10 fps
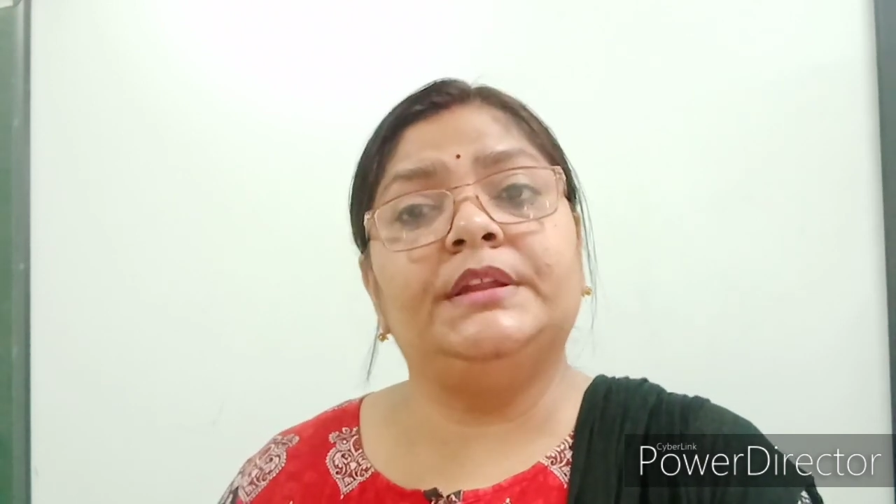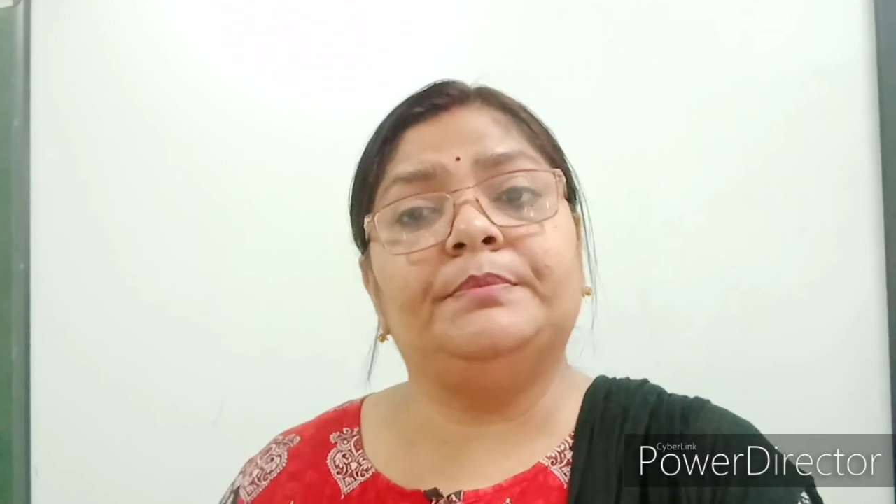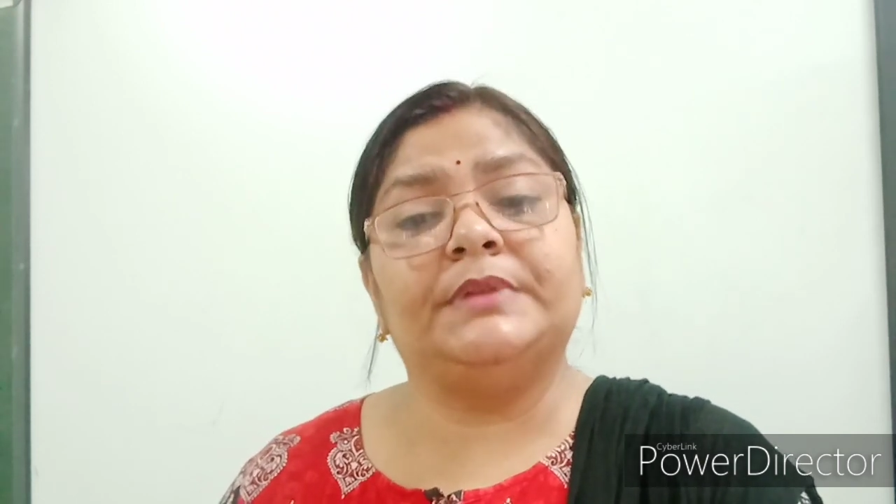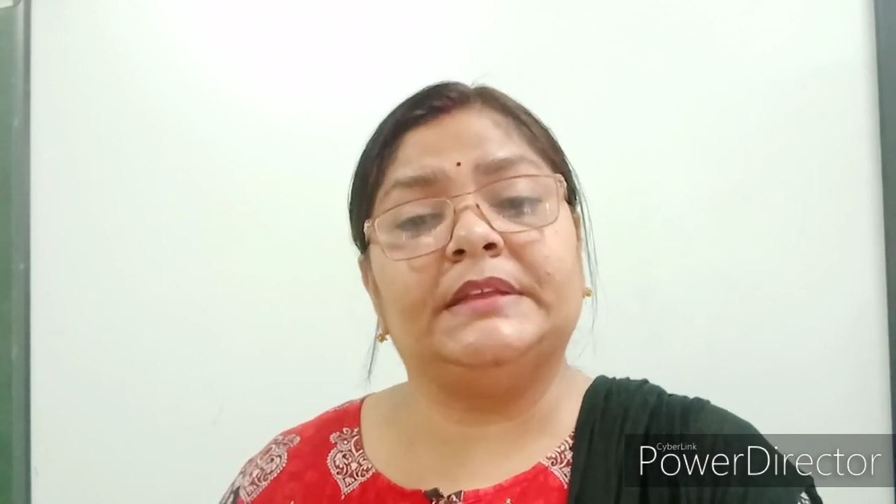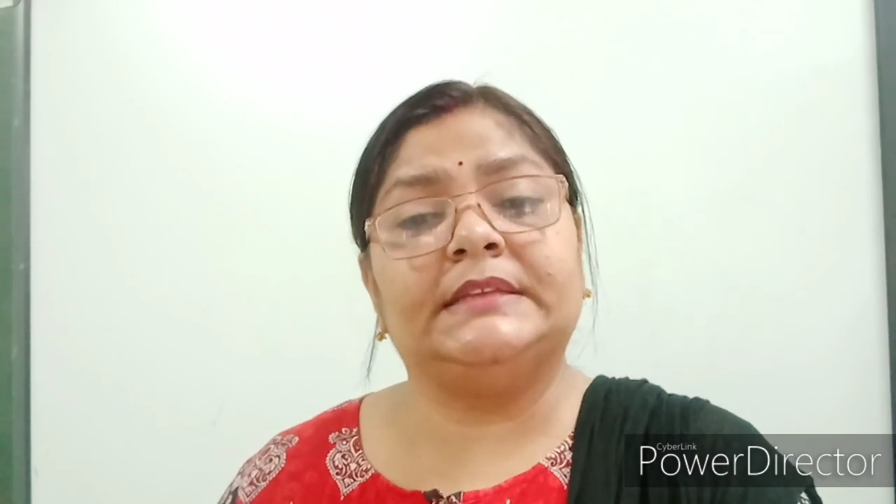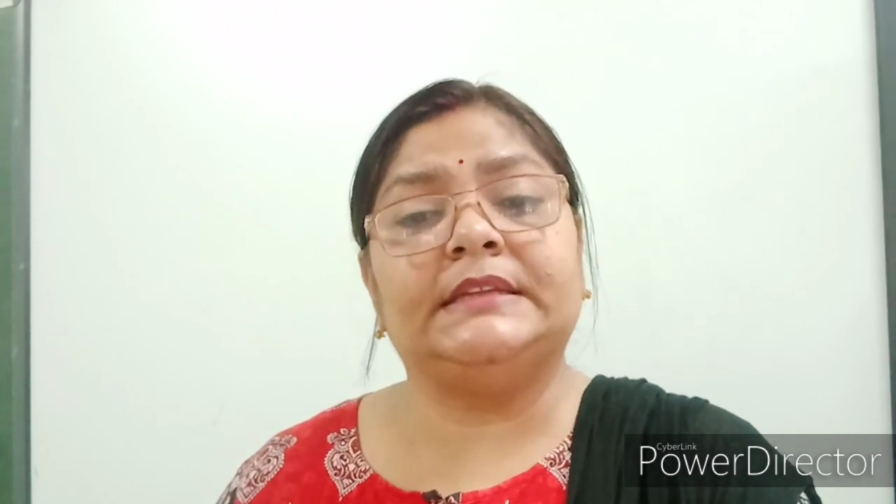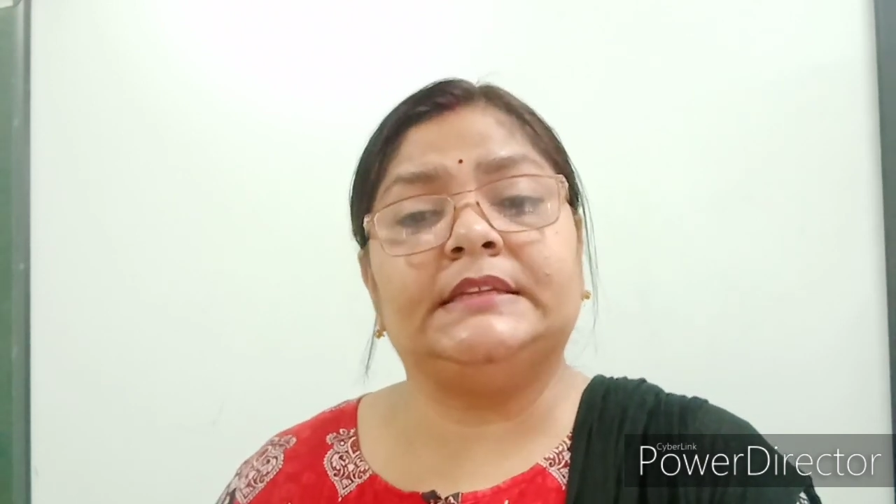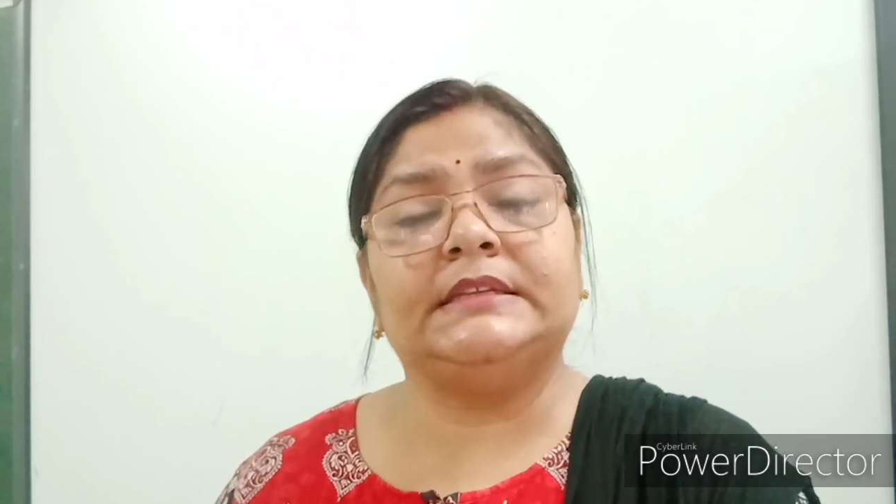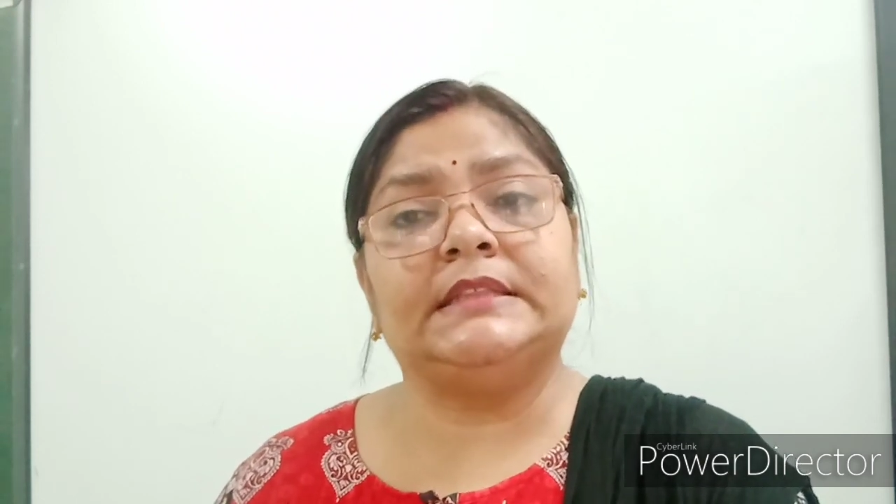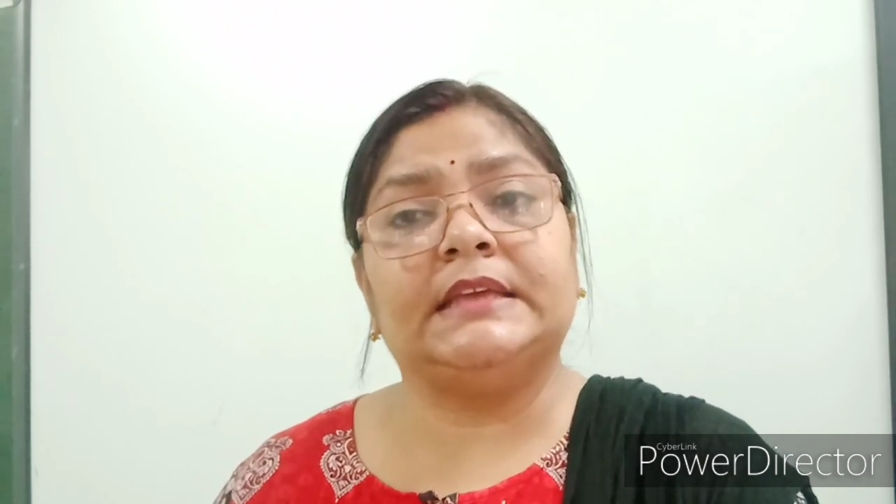
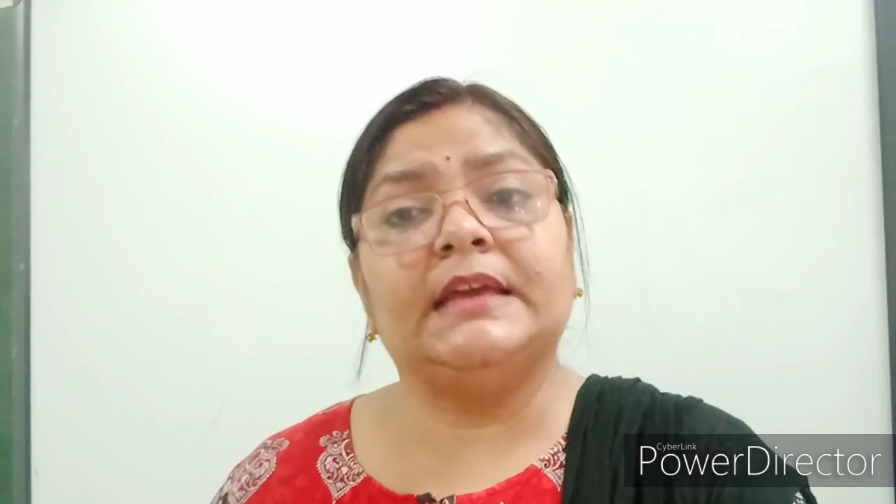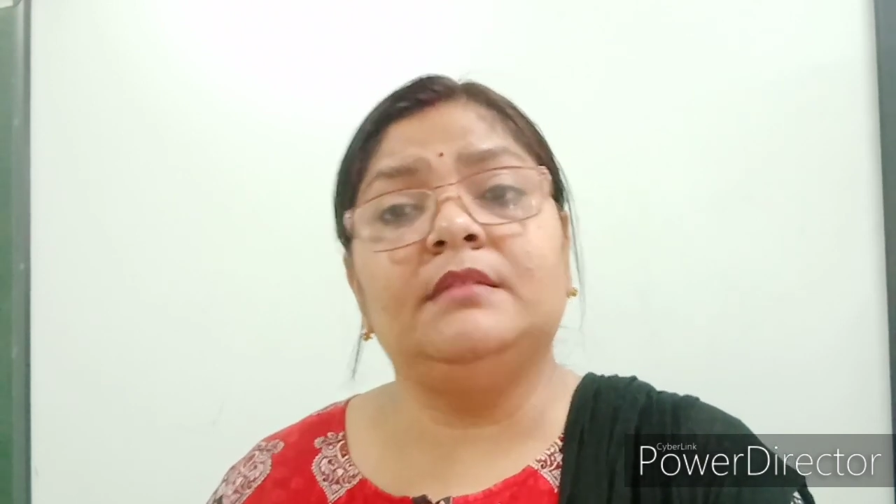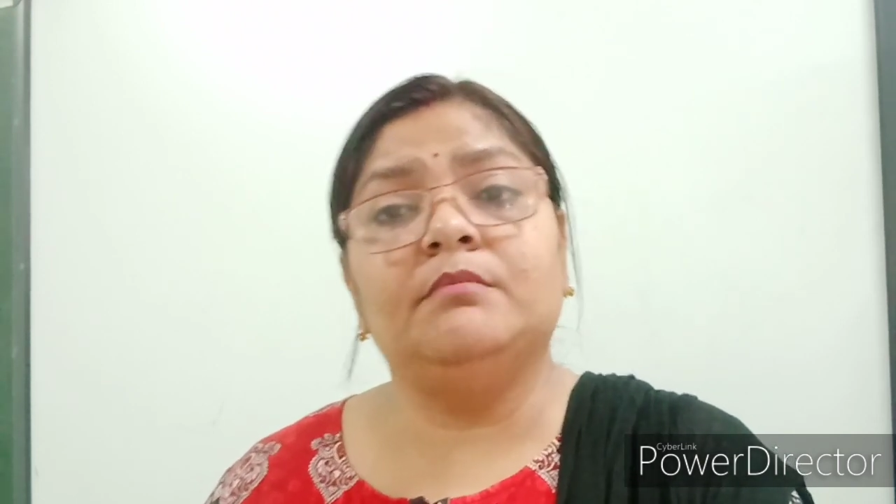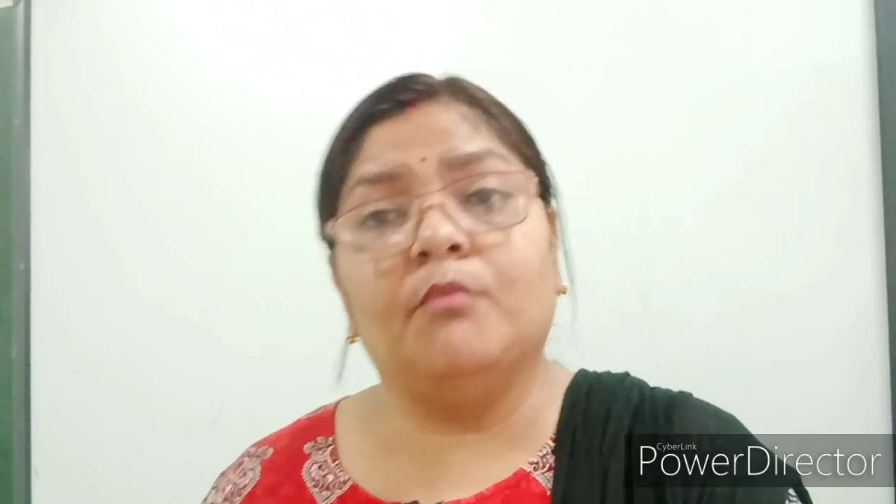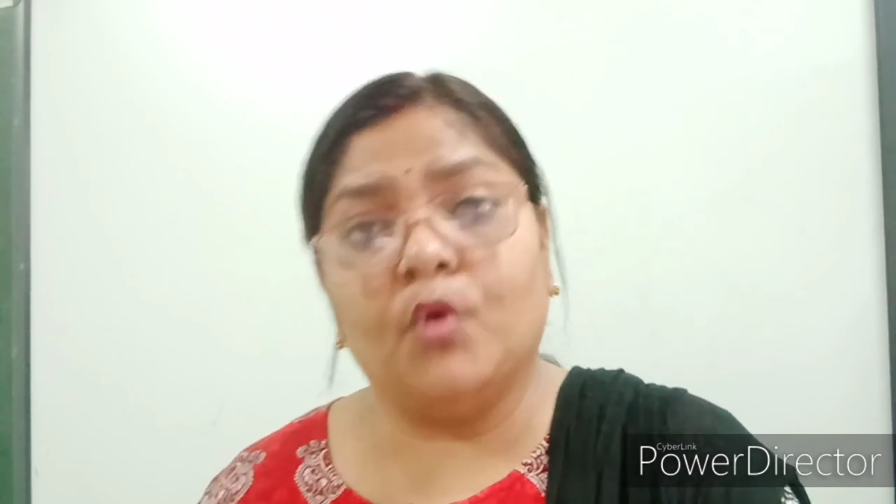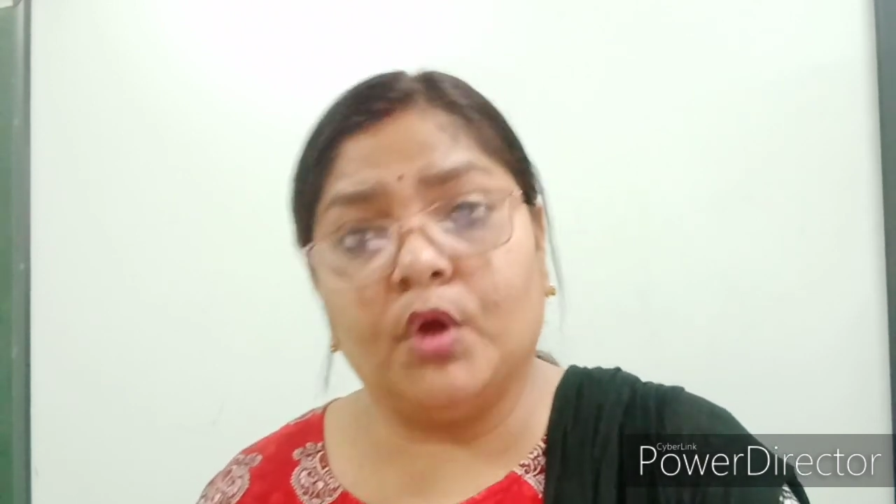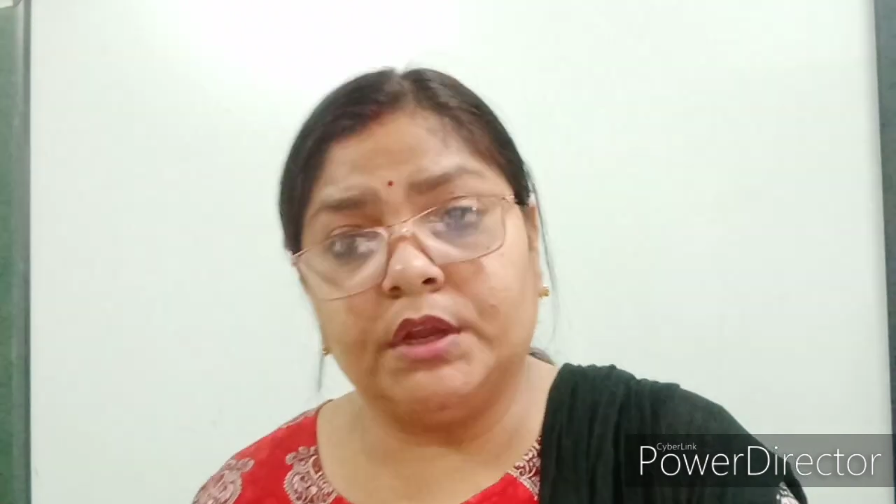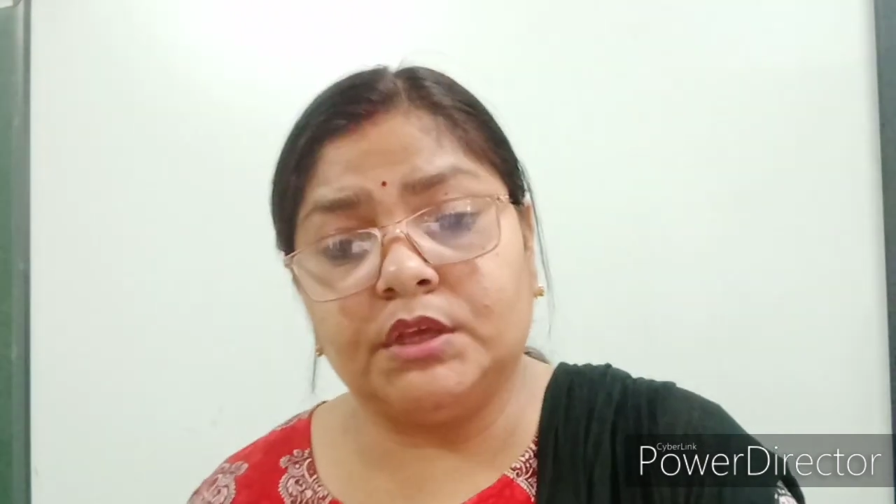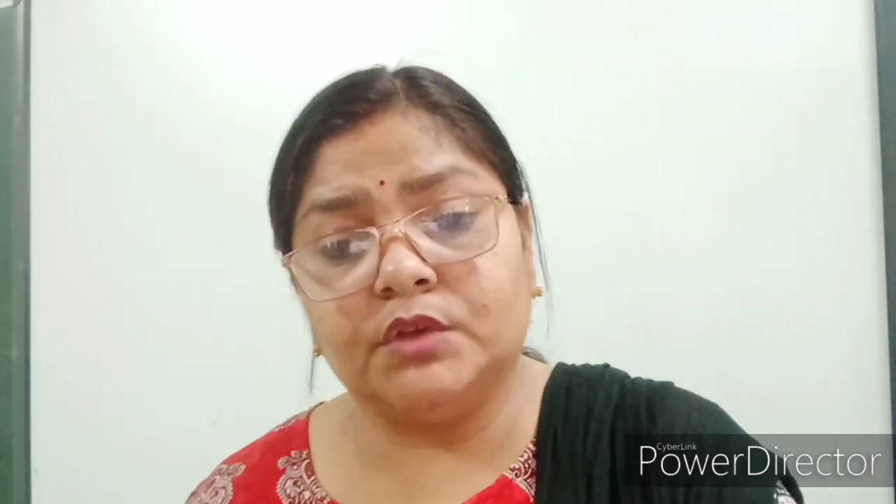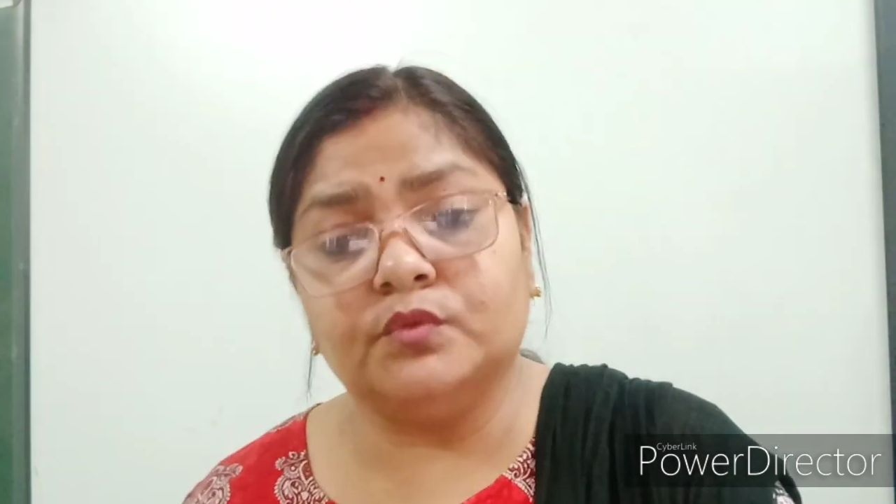representing their
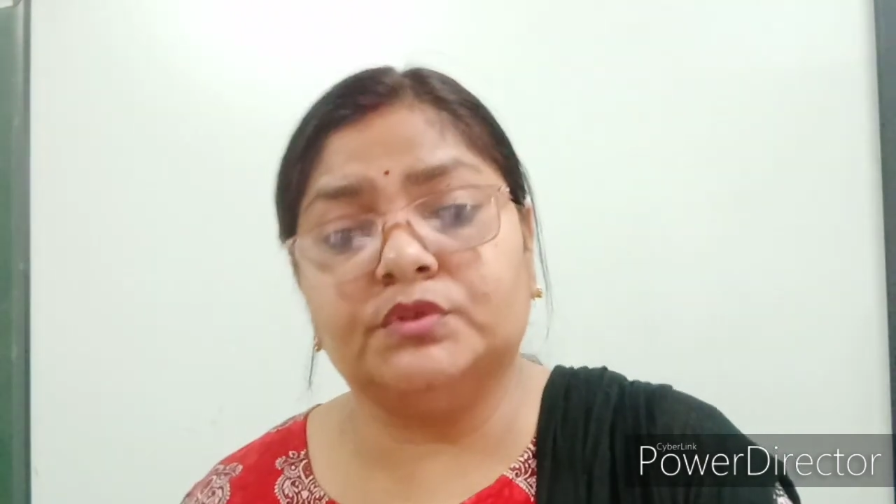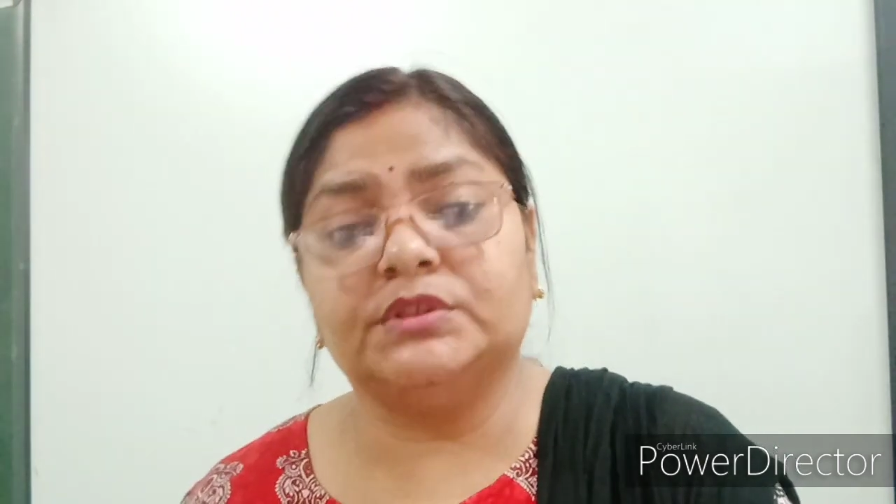molecules.